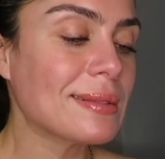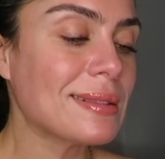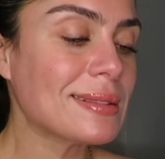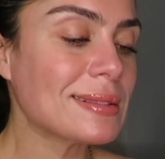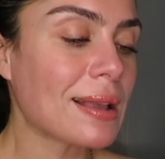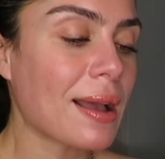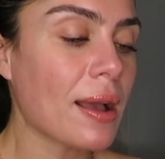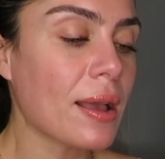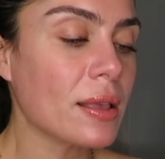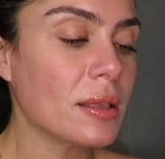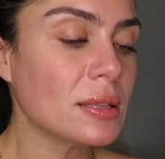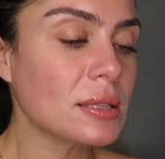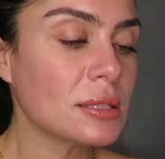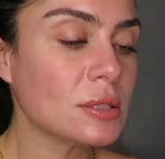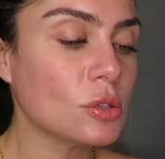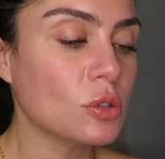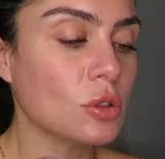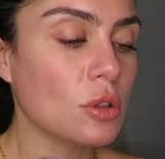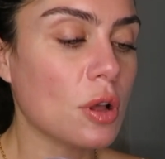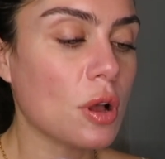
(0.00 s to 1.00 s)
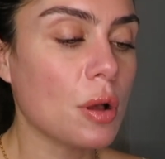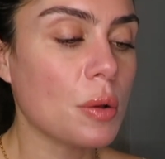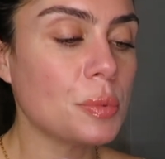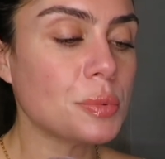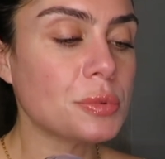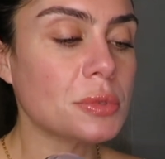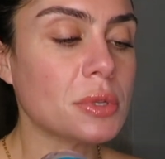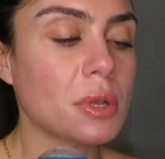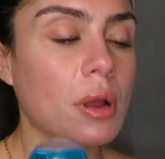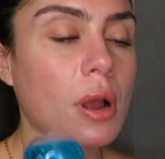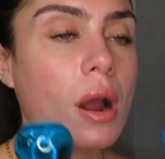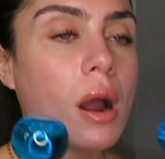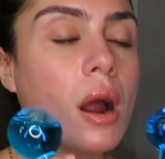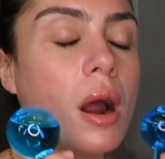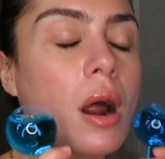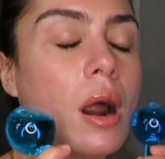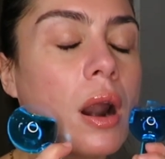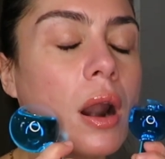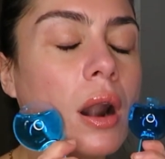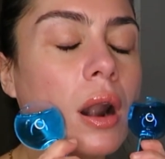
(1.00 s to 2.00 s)
These ice globes
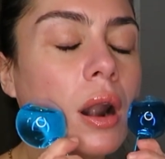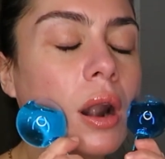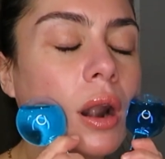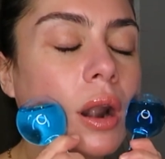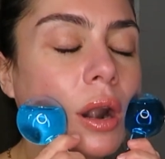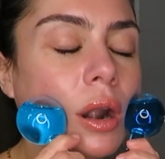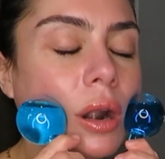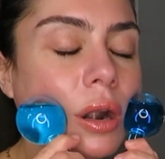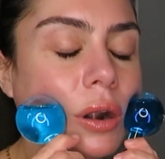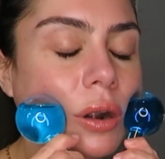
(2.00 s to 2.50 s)
are,